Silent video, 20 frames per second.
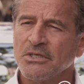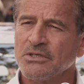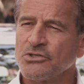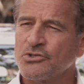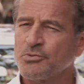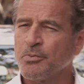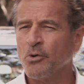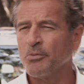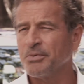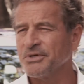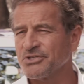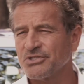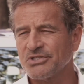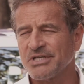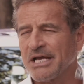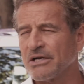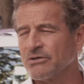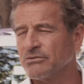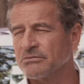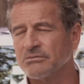The small business
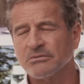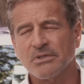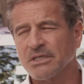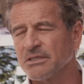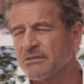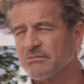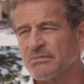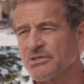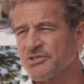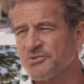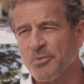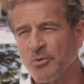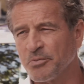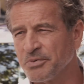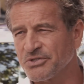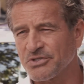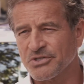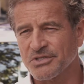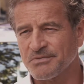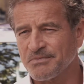angle, like the small
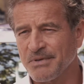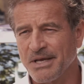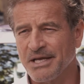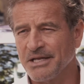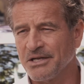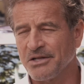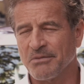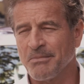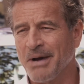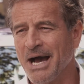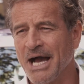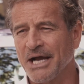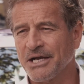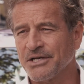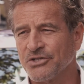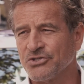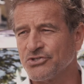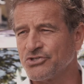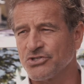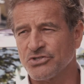business end of the
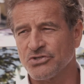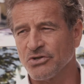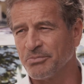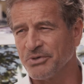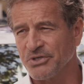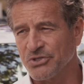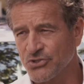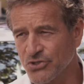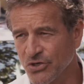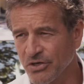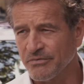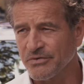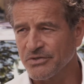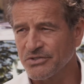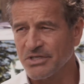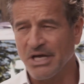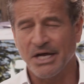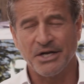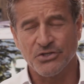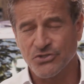market has just not been
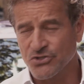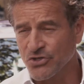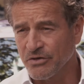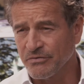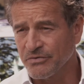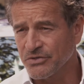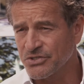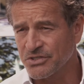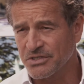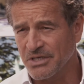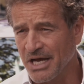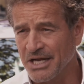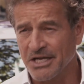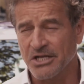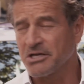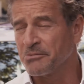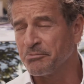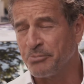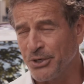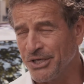serviced,
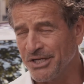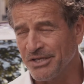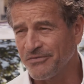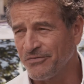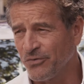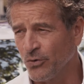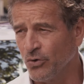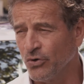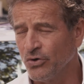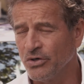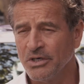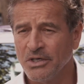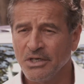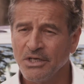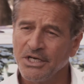under-competed for.